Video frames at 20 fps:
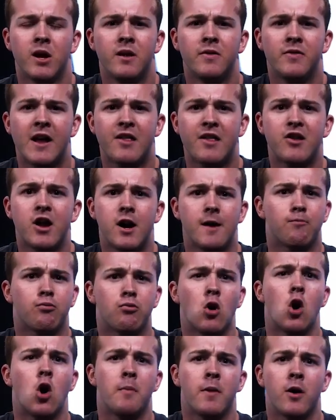That's not
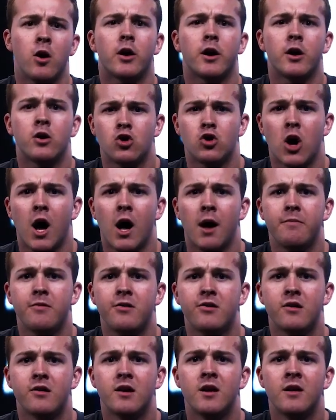pro-American
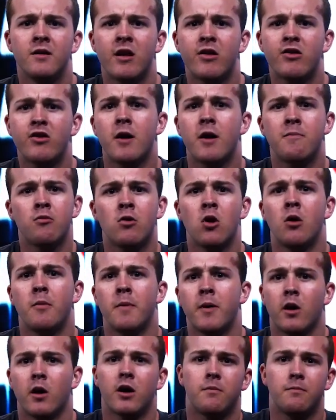jobs. That's not
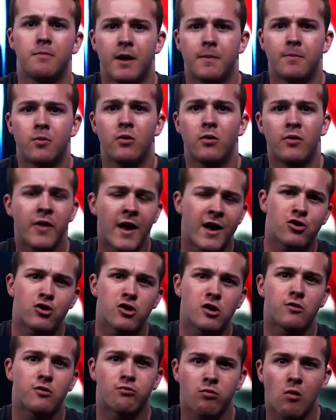pro-American people. That's
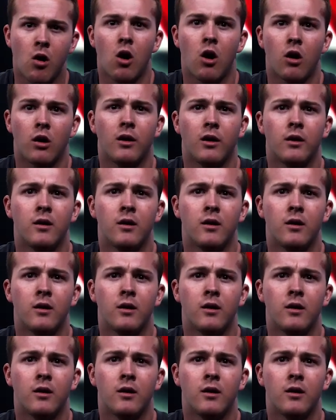just wrong.